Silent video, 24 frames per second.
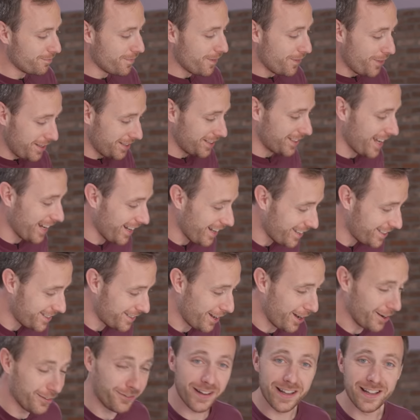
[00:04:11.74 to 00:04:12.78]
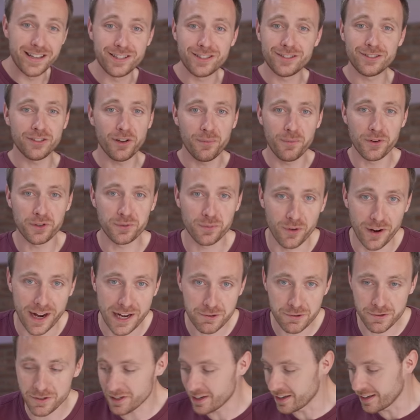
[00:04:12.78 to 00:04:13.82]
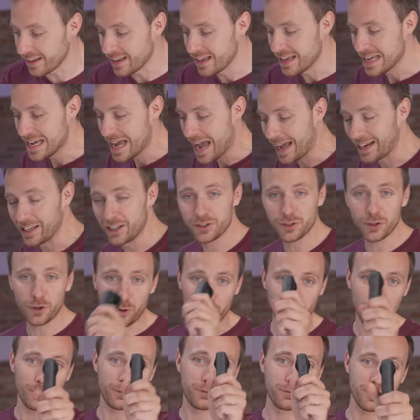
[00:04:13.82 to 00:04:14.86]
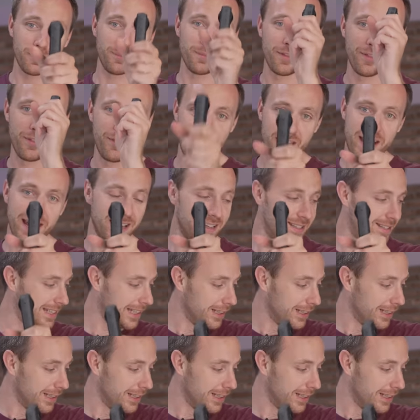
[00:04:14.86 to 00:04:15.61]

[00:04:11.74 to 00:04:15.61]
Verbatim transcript: This kind of stuff is so much more interesting and it's all from this.